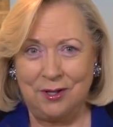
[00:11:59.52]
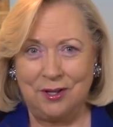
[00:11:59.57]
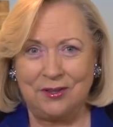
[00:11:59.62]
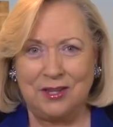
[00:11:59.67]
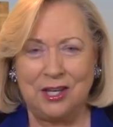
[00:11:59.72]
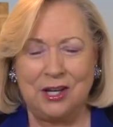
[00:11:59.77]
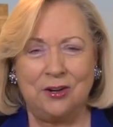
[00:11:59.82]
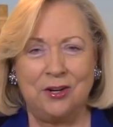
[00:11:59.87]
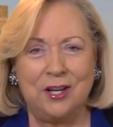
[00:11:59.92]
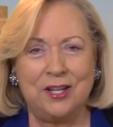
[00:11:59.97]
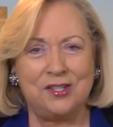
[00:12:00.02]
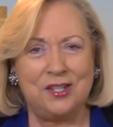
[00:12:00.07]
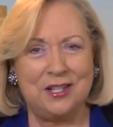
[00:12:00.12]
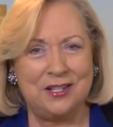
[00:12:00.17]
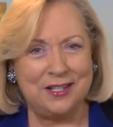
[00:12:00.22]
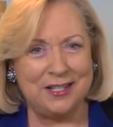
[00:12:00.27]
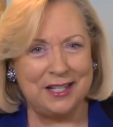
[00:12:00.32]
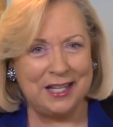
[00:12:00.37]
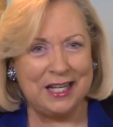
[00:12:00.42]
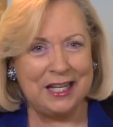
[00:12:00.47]
There is
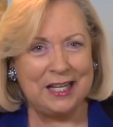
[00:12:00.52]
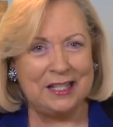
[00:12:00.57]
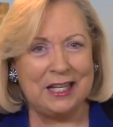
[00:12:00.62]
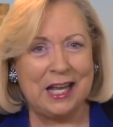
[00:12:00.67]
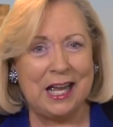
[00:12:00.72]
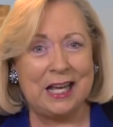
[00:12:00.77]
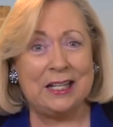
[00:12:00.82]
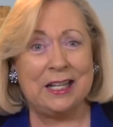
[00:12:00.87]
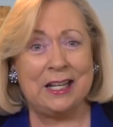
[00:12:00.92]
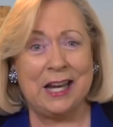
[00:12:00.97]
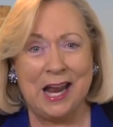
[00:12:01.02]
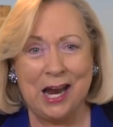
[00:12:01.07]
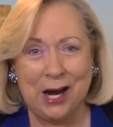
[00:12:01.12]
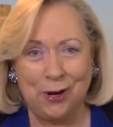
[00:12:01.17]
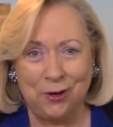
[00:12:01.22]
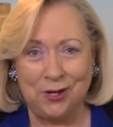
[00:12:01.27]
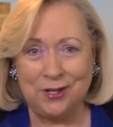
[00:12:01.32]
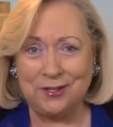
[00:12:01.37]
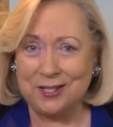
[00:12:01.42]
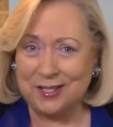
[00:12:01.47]
indeed an
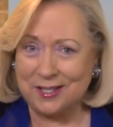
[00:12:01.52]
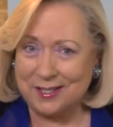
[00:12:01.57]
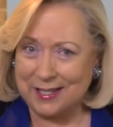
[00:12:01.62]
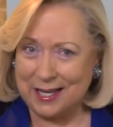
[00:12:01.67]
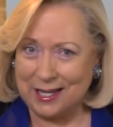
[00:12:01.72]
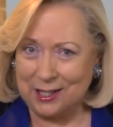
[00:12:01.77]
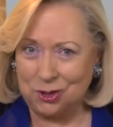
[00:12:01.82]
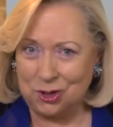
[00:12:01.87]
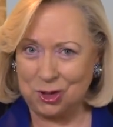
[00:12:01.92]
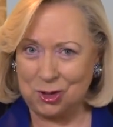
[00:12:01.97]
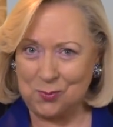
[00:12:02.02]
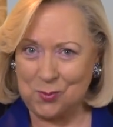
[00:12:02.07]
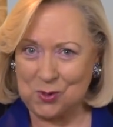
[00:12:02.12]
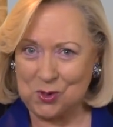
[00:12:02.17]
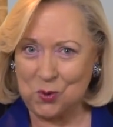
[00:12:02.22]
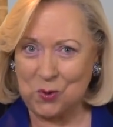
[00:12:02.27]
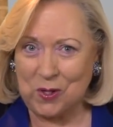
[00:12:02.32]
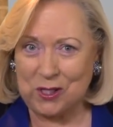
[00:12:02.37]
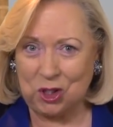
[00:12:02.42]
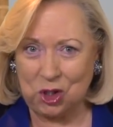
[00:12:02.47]
inherent distinction
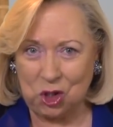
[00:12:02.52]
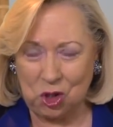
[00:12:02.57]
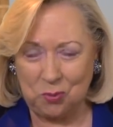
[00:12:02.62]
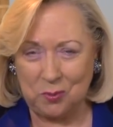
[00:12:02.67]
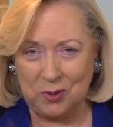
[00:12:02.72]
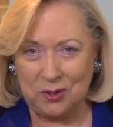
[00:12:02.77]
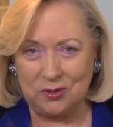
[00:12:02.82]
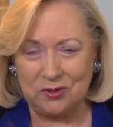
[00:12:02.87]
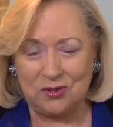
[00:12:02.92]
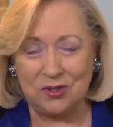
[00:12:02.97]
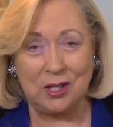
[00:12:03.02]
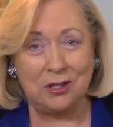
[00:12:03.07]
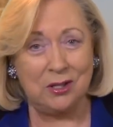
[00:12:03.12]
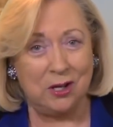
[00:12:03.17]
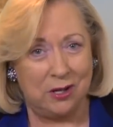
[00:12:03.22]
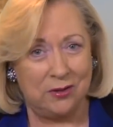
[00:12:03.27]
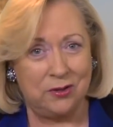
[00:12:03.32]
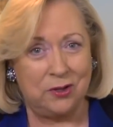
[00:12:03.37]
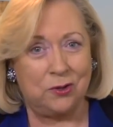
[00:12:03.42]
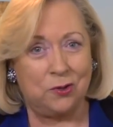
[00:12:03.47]
between humans and
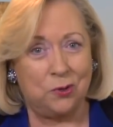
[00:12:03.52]
other